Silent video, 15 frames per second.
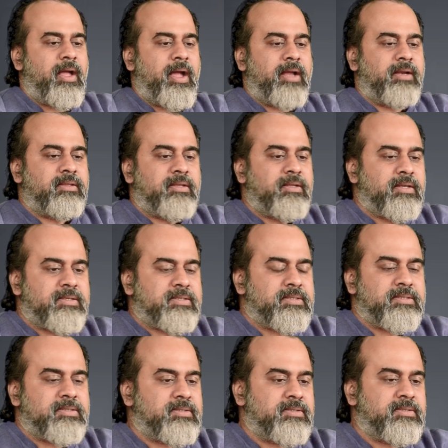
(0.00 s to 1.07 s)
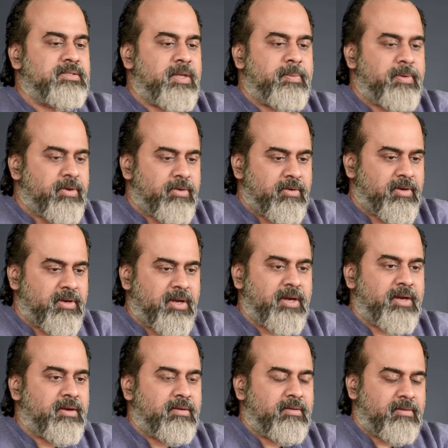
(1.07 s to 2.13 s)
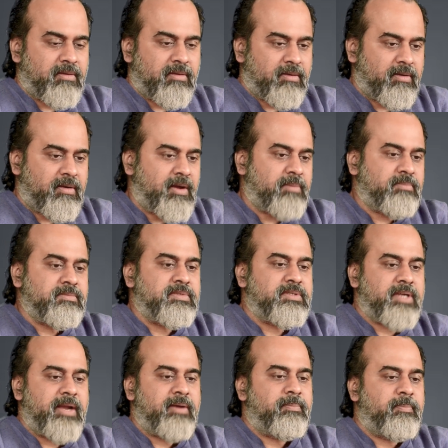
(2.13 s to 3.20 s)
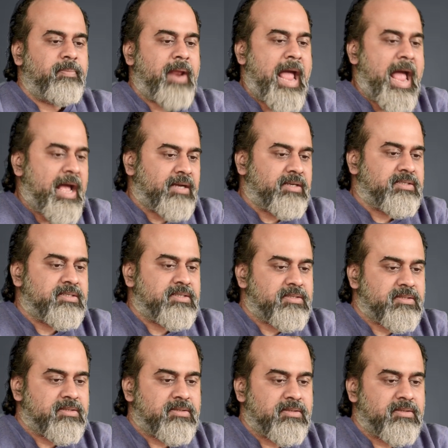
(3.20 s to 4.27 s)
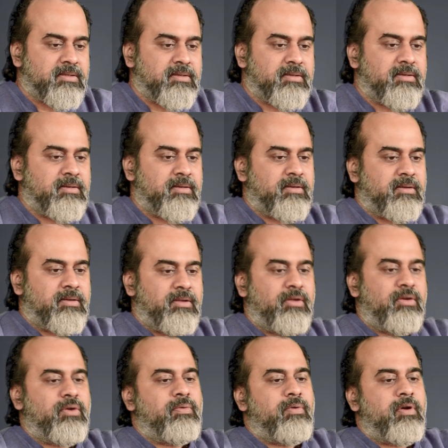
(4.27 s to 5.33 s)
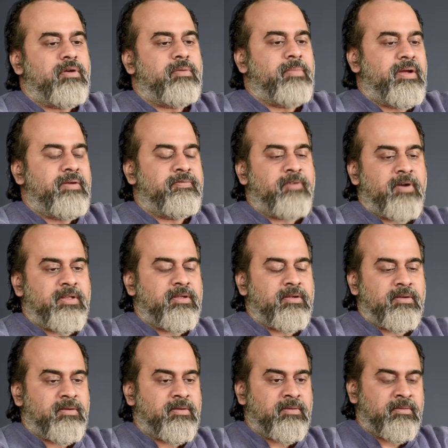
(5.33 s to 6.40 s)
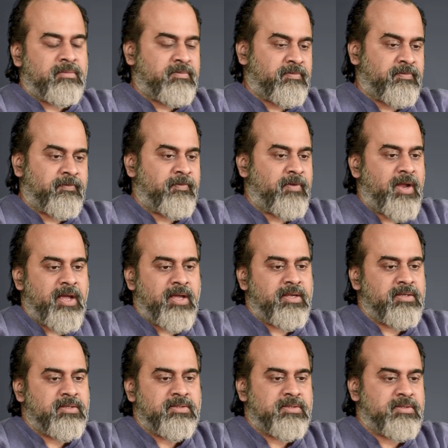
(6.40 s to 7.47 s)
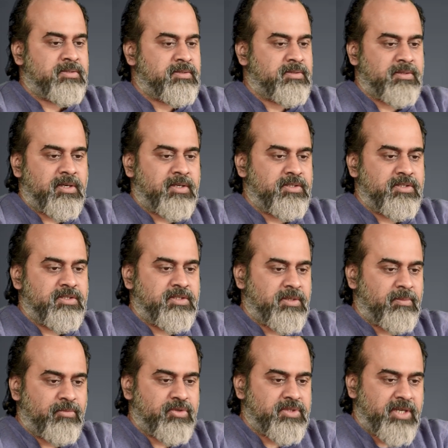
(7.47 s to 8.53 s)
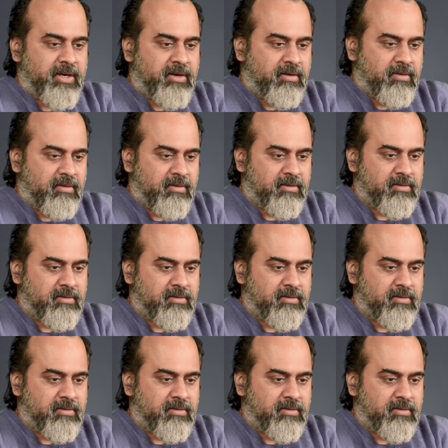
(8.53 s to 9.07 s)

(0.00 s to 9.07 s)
And this neighborhood kid comes and brags, "You know what, my father flies a jumbo jet.